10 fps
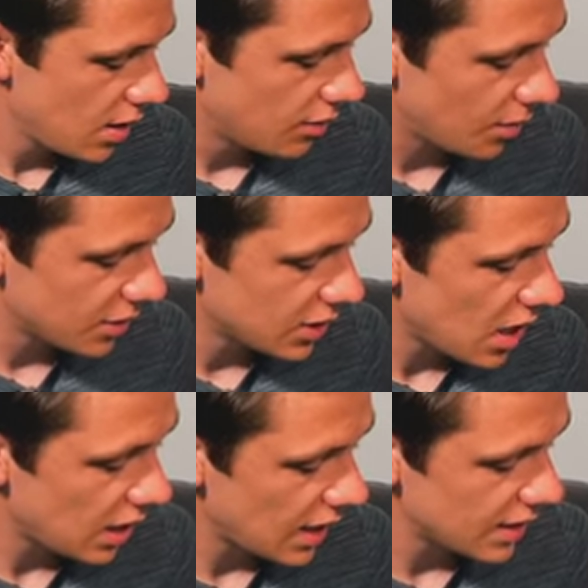From the
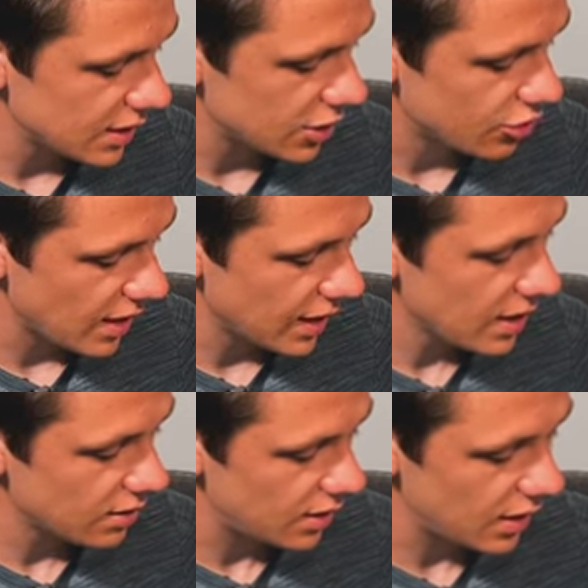start line to the
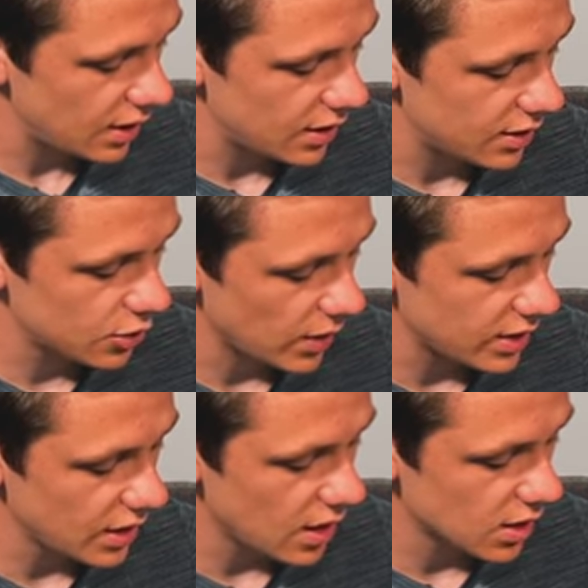striker is
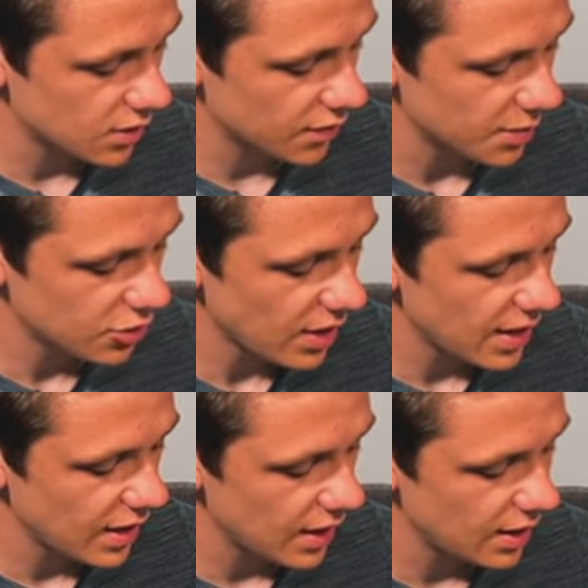20 yards. From the
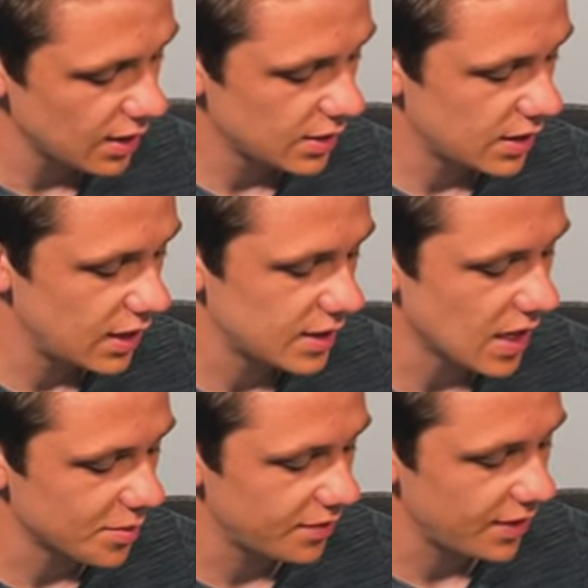striker to the
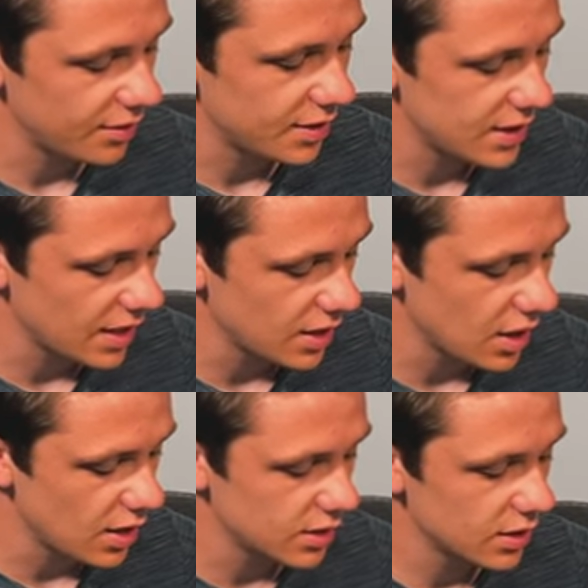attack midfielder is 10
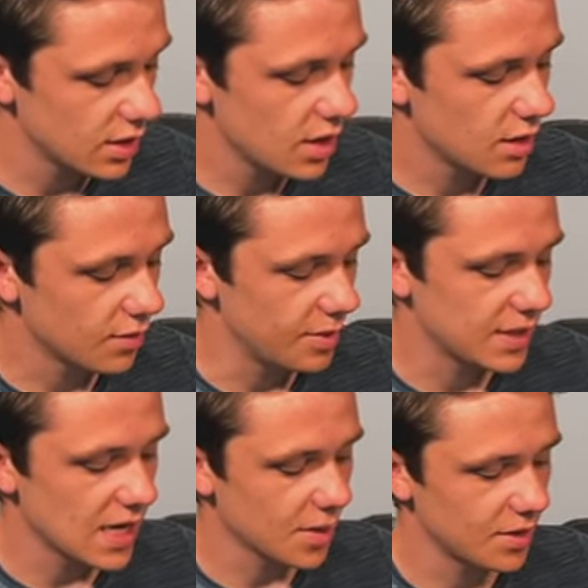yards. From the
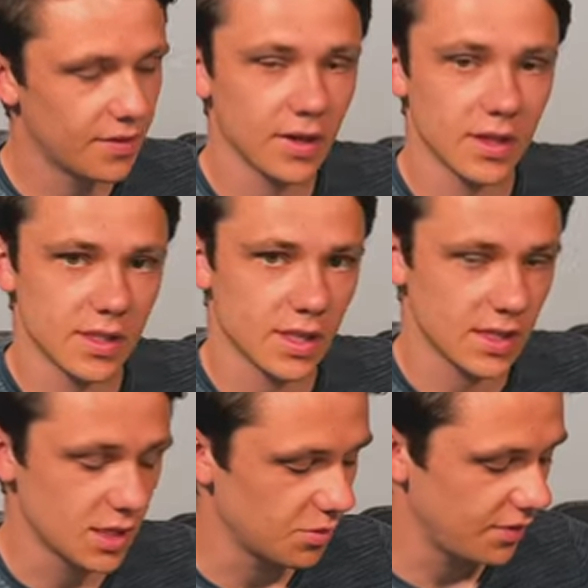attack midfielder to the
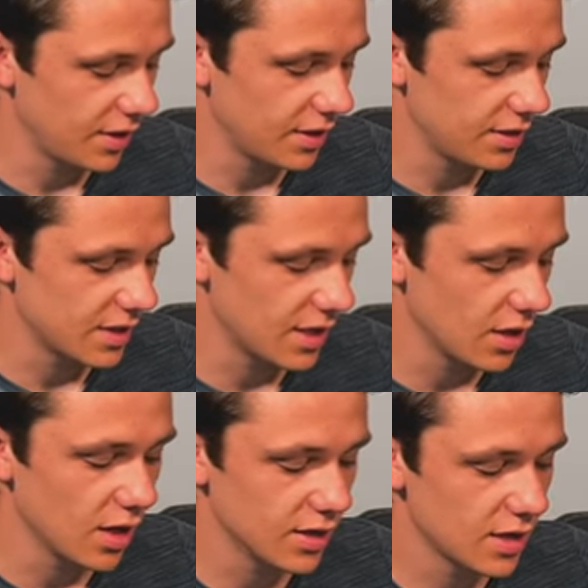centre midfielder is 10
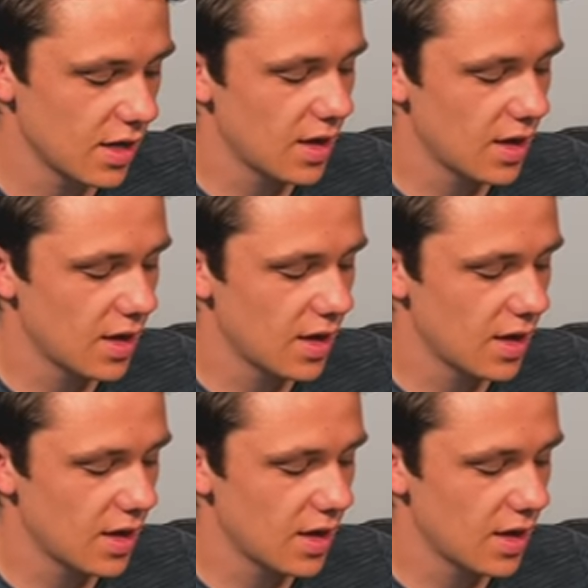yards.